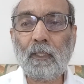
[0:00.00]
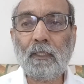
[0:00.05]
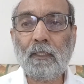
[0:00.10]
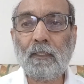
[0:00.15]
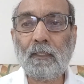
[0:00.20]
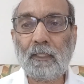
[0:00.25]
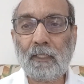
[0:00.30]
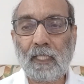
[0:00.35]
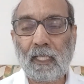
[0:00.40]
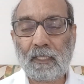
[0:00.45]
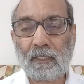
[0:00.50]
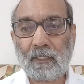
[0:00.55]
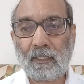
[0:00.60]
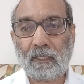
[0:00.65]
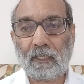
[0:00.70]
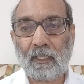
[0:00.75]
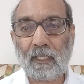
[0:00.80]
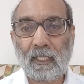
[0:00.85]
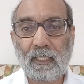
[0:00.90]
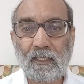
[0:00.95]

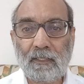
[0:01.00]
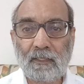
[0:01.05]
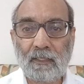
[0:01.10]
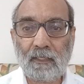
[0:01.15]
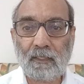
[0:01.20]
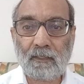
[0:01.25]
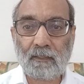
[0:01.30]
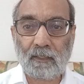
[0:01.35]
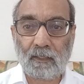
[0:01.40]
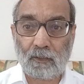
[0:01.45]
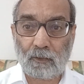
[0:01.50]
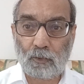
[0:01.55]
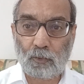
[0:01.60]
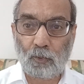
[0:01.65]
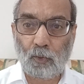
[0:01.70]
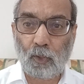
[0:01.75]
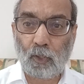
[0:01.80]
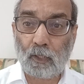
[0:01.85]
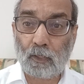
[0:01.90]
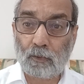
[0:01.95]
international relations and
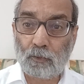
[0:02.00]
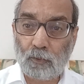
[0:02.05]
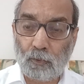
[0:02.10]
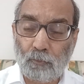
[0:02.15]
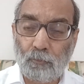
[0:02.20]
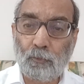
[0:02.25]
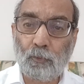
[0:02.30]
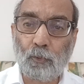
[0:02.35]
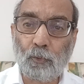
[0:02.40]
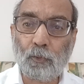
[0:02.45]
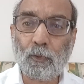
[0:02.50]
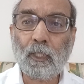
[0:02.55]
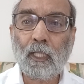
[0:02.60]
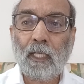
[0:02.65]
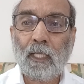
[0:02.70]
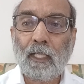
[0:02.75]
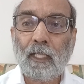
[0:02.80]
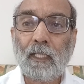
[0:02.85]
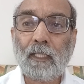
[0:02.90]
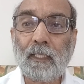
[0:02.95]
so on and so forth,
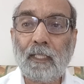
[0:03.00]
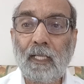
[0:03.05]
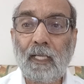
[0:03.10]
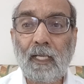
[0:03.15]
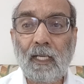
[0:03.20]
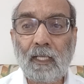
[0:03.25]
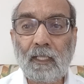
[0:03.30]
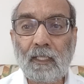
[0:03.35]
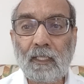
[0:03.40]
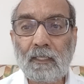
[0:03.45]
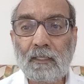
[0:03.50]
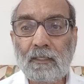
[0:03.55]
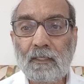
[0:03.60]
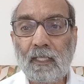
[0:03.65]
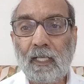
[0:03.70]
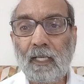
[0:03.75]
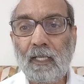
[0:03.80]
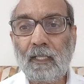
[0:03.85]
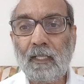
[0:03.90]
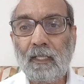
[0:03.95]
they
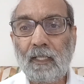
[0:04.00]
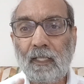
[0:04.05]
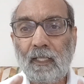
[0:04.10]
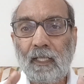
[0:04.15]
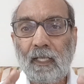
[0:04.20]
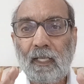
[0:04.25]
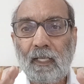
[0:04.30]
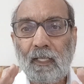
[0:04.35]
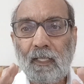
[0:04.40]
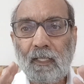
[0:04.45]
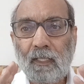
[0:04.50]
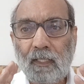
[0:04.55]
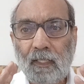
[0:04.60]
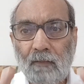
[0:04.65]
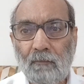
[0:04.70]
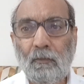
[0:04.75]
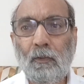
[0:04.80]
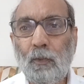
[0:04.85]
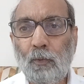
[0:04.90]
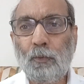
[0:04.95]
understand
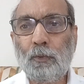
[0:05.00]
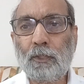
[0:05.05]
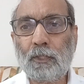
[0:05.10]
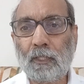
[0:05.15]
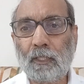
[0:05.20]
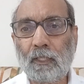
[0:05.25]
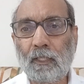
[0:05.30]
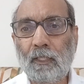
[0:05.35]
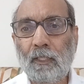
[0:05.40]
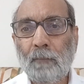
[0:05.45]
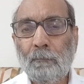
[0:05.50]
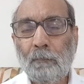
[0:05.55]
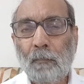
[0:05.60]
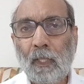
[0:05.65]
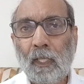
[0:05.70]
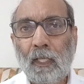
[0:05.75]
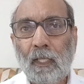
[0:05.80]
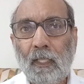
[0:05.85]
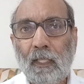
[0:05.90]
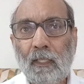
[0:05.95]
revolution
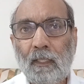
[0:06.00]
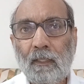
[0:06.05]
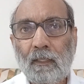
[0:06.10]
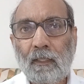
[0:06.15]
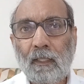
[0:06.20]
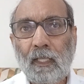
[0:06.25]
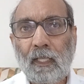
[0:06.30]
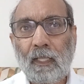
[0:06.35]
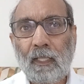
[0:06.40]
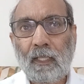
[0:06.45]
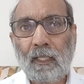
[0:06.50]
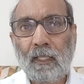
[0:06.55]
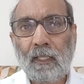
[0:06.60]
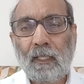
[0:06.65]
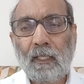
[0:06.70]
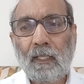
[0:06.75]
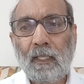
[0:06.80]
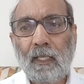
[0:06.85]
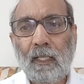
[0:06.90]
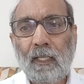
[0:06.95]
in
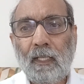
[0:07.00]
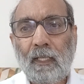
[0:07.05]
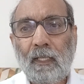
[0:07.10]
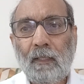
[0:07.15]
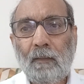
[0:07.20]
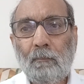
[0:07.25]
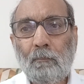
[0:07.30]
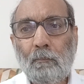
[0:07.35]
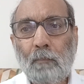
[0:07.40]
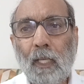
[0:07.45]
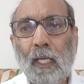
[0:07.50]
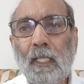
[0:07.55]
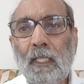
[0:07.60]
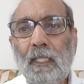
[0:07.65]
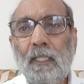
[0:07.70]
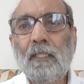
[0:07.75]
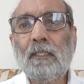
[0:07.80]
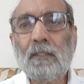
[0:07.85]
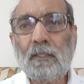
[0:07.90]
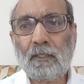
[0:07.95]
a
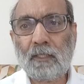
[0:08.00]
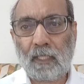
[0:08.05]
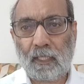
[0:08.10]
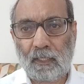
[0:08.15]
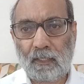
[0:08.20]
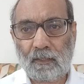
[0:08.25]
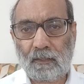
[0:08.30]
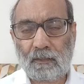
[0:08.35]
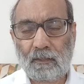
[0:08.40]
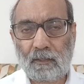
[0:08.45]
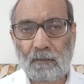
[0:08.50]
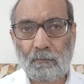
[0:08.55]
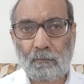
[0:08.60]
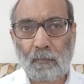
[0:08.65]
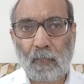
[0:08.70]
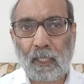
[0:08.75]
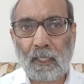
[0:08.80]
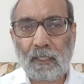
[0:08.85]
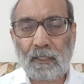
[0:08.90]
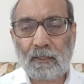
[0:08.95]
bloody sense.
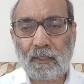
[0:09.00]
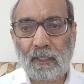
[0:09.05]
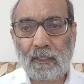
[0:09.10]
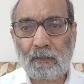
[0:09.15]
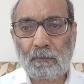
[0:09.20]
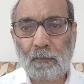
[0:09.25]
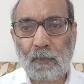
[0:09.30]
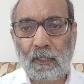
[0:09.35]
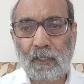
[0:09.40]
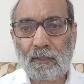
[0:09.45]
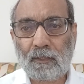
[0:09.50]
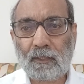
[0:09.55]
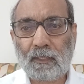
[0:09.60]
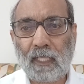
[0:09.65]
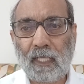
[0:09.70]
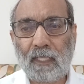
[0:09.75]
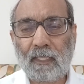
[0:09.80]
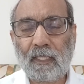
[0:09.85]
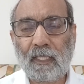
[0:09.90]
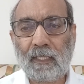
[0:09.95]
Bloody sense means
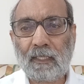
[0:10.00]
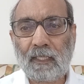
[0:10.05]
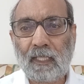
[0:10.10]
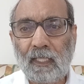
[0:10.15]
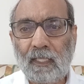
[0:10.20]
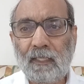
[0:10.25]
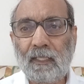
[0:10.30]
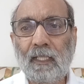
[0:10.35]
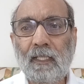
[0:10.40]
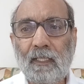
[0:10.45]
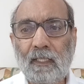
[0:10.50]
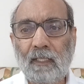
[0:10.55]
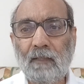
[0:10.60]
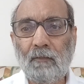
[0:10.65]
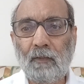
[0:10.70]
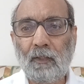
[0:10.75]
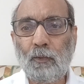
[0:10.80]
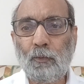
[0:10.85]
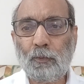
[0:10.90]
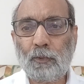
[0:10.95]
that they think that
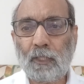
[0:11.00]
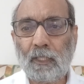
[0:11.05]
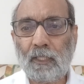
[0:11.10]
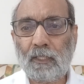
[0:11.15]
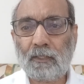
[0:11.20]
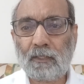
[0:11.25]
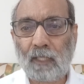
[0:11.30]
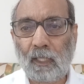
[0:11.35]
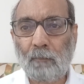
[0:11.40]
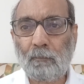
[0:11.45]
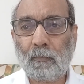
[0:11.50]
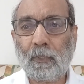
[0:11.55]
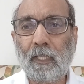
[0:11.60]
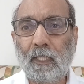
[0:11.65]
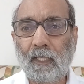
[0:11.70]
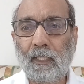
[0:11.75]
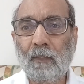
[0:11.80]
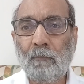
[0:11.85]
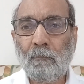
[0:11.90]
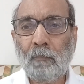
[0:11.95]
revolution is
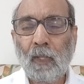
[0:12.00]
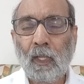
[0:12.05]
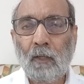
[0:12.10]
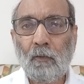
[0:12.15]
something